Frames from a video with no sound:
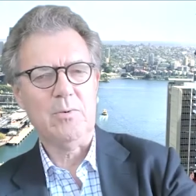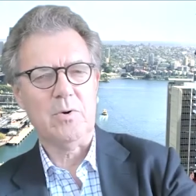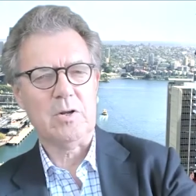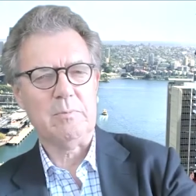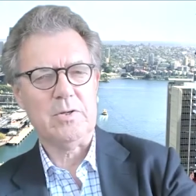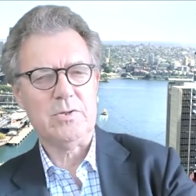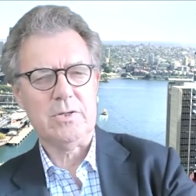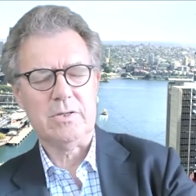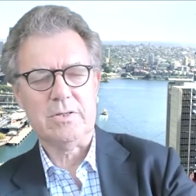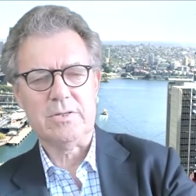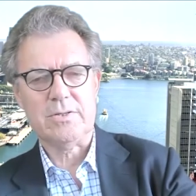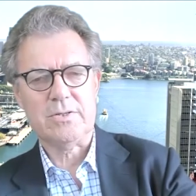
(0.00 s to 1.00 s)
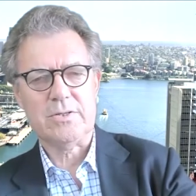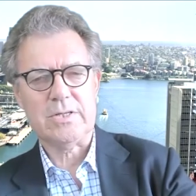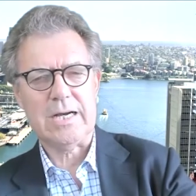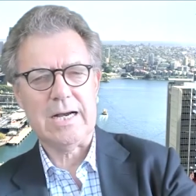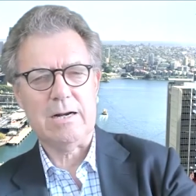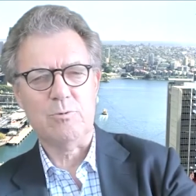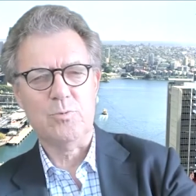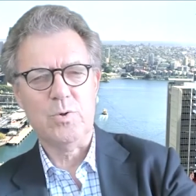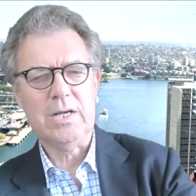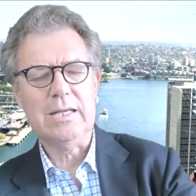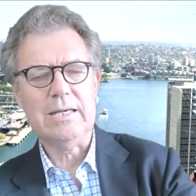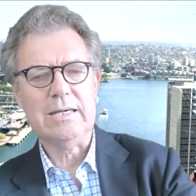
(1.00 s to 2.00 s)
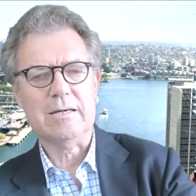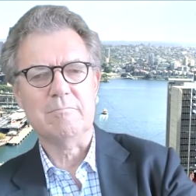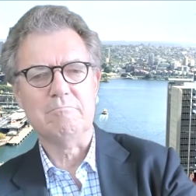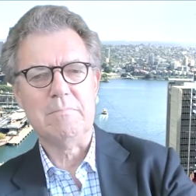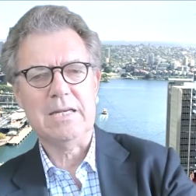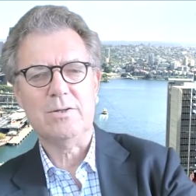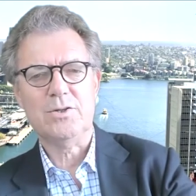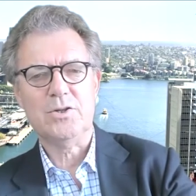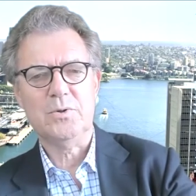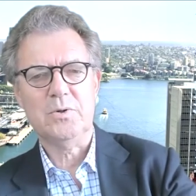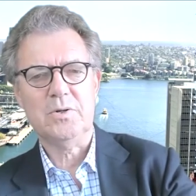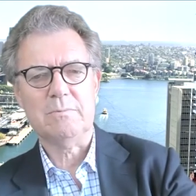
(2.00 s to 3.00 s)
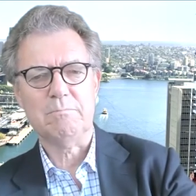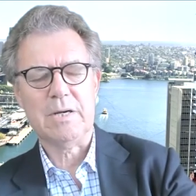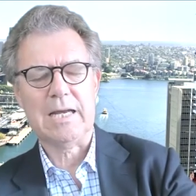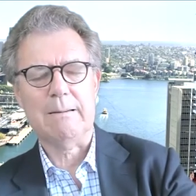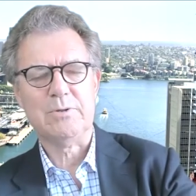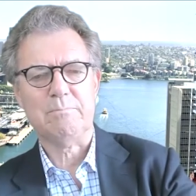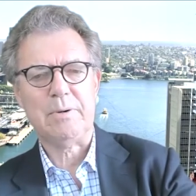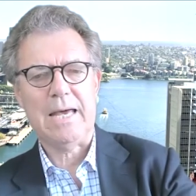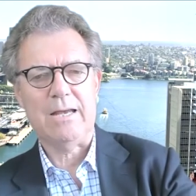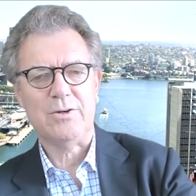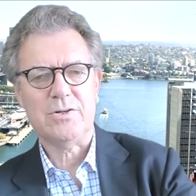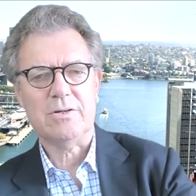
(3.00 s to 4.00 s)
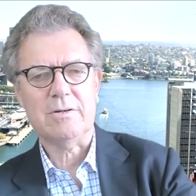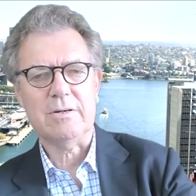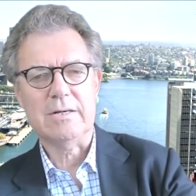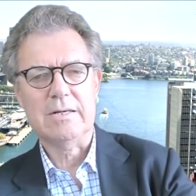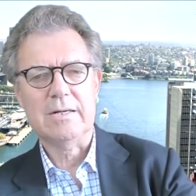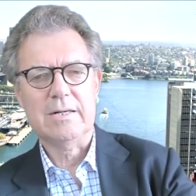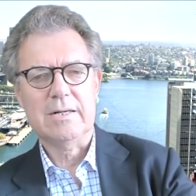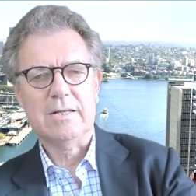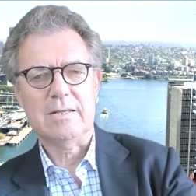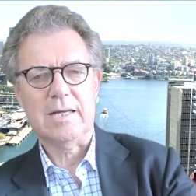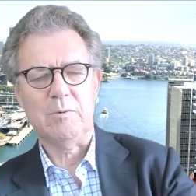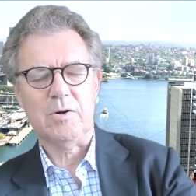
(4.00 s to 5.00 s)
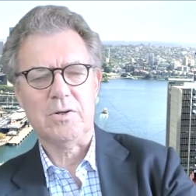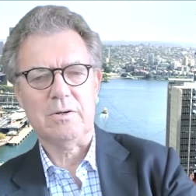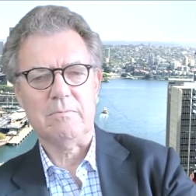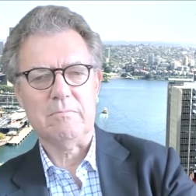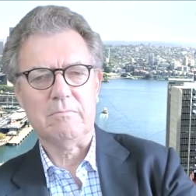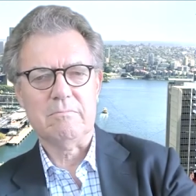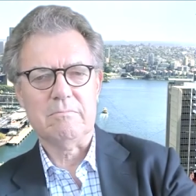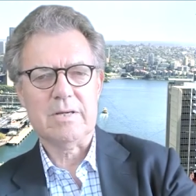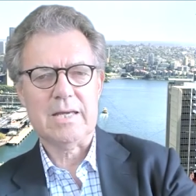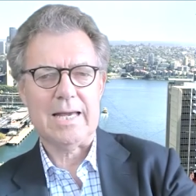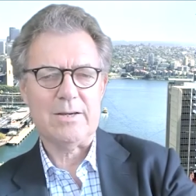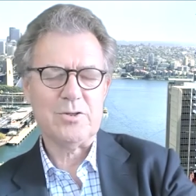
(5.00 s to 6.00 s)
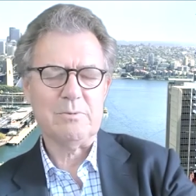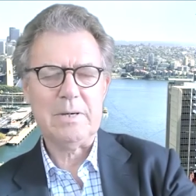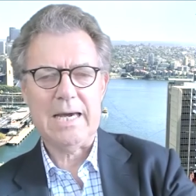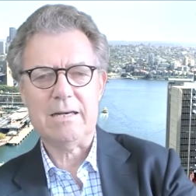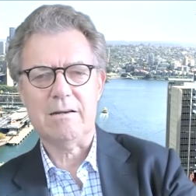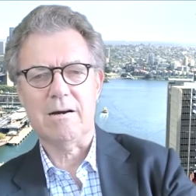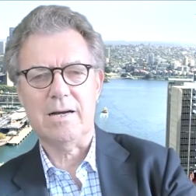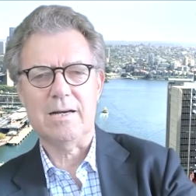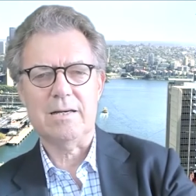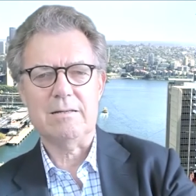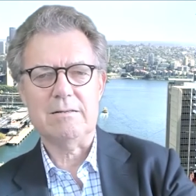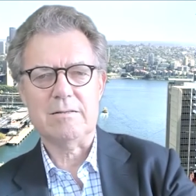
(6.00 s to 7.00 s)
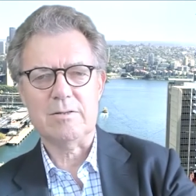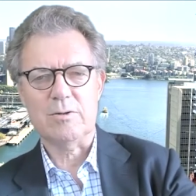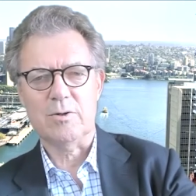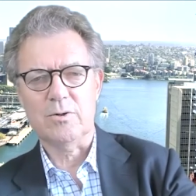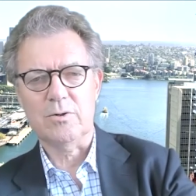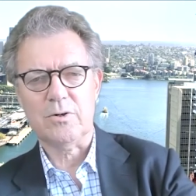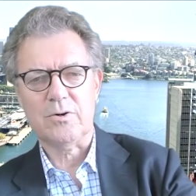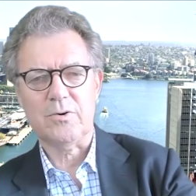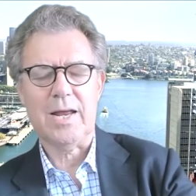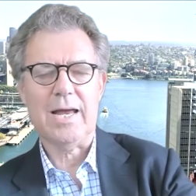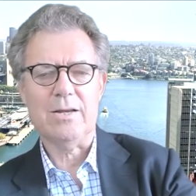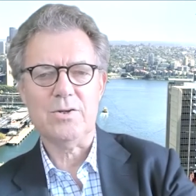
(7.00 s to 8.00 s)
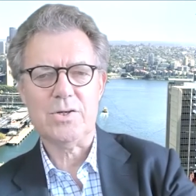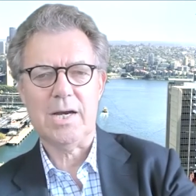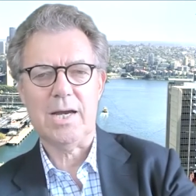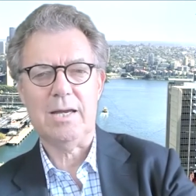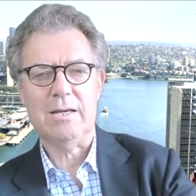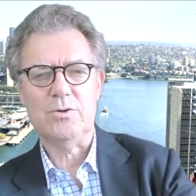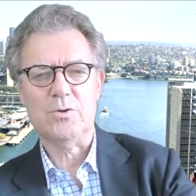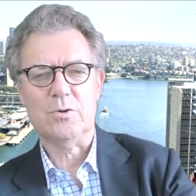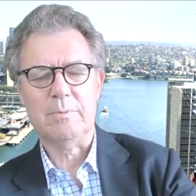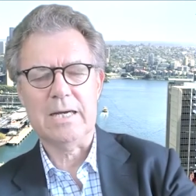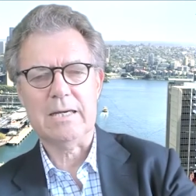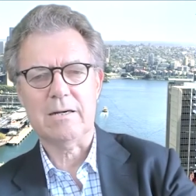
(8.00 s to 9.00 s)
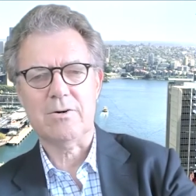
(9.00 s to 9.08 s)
who want to be journalists are really committed to it. It becomes a passion. They want to catch the bad guys or create change or make